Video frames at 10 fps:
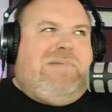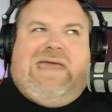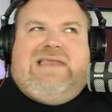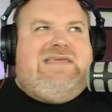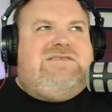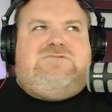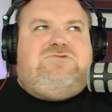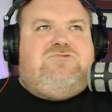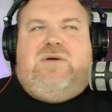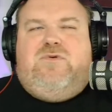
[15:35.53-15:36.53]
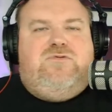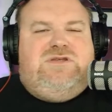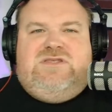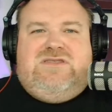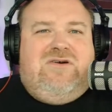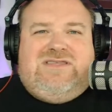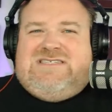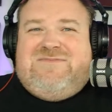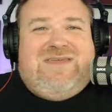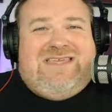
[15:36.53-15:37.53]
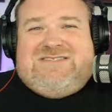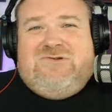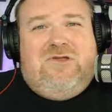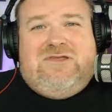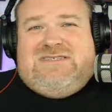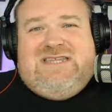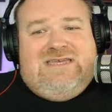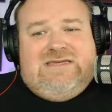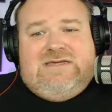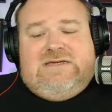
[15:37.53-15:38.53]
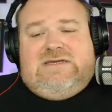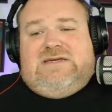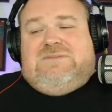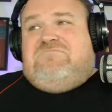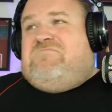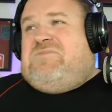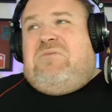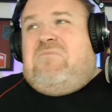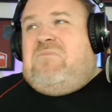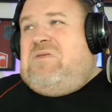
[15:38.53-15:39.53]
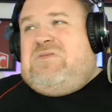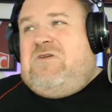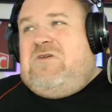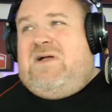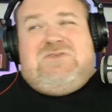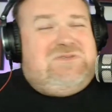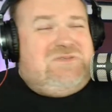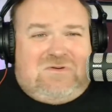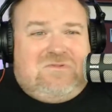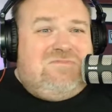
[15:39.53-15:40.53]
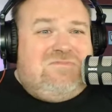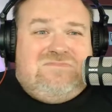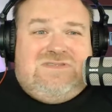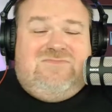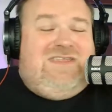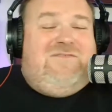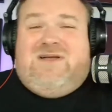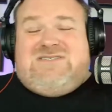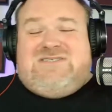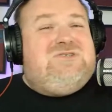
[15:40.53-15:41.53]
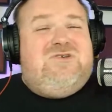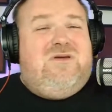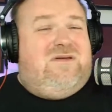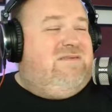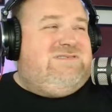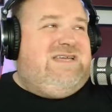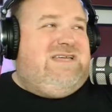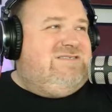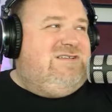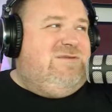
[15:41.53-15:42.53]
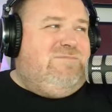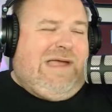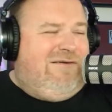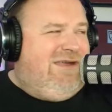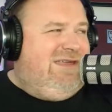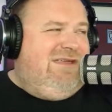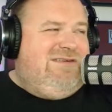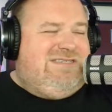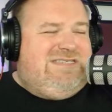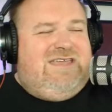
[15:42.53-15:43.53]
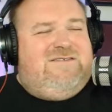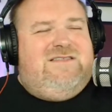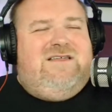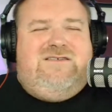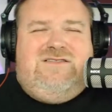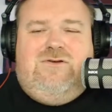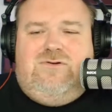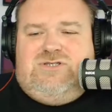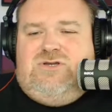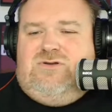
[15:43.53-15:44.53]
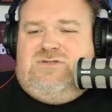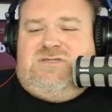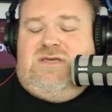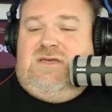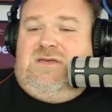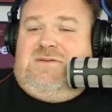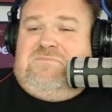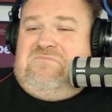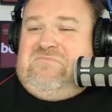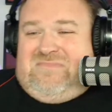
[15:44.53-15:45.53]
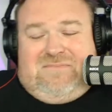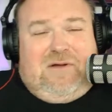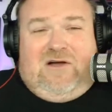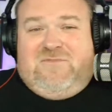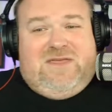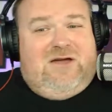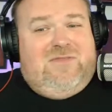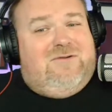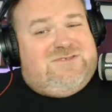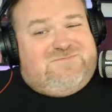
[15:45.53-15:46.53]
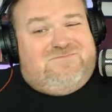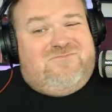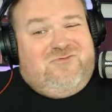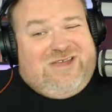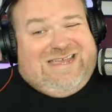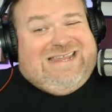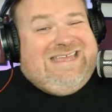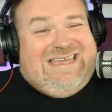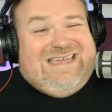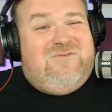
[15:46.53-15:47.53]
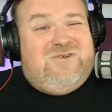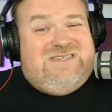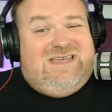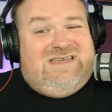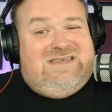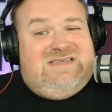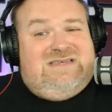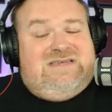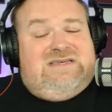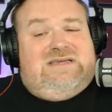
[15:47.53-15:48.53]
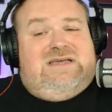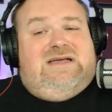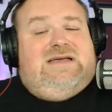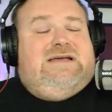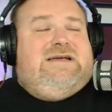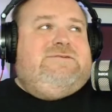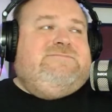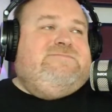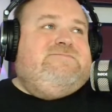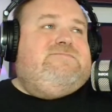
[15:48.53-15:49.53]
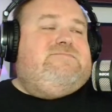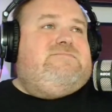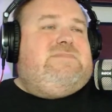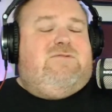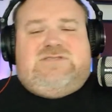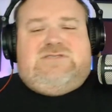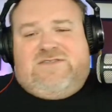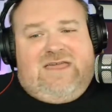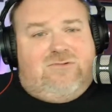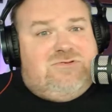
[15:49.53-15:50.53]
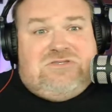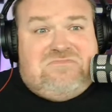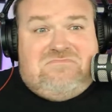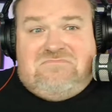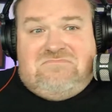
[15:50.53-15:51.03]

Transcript: Barely troubled in the 90 minutes, in all honesty. Didn't really do much at all. Didn't really have much to do. I think it was a couple of times he parried, you know, he saved like, long shots. Apart from the goal, that was really it, wasn't it? There was nothing else.